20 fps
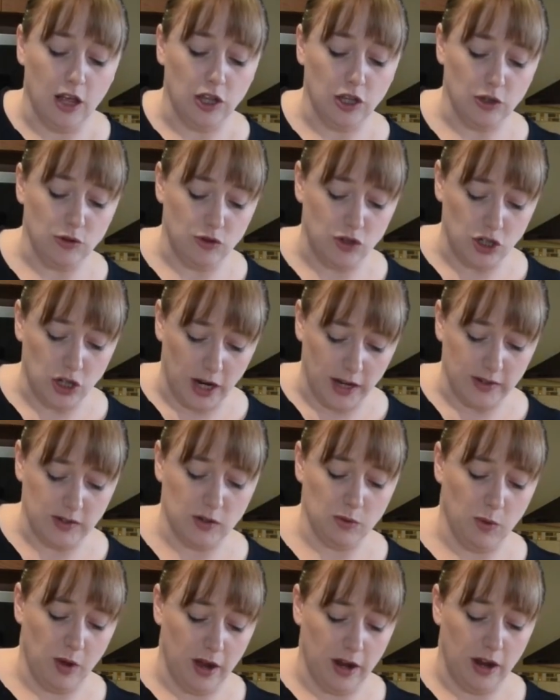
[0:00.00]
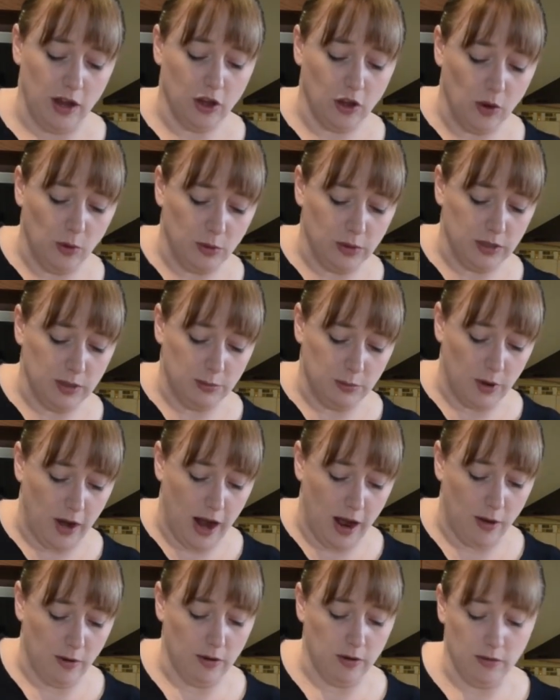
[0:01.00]
You just want a golden
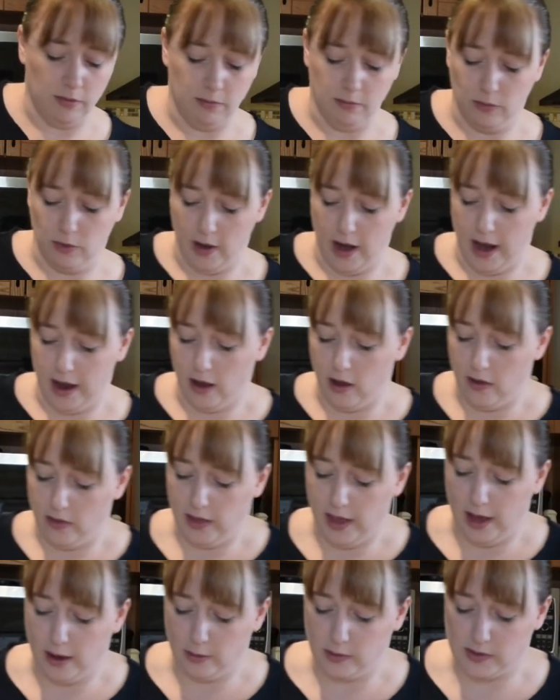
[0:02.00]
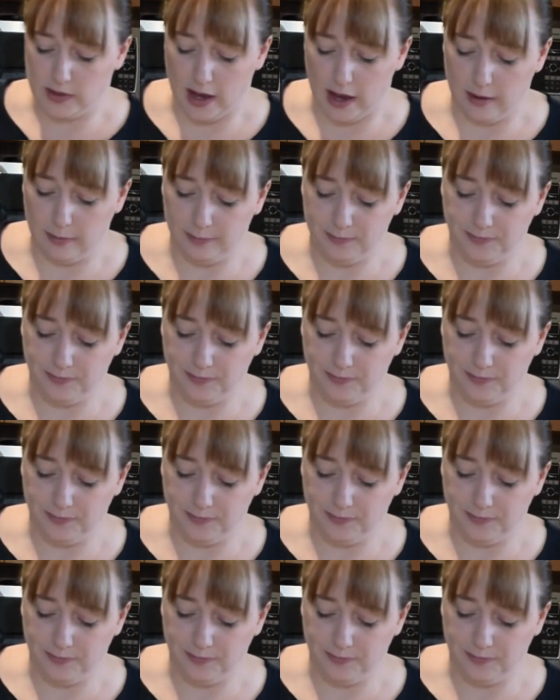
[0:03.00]
brown meringue on the outside.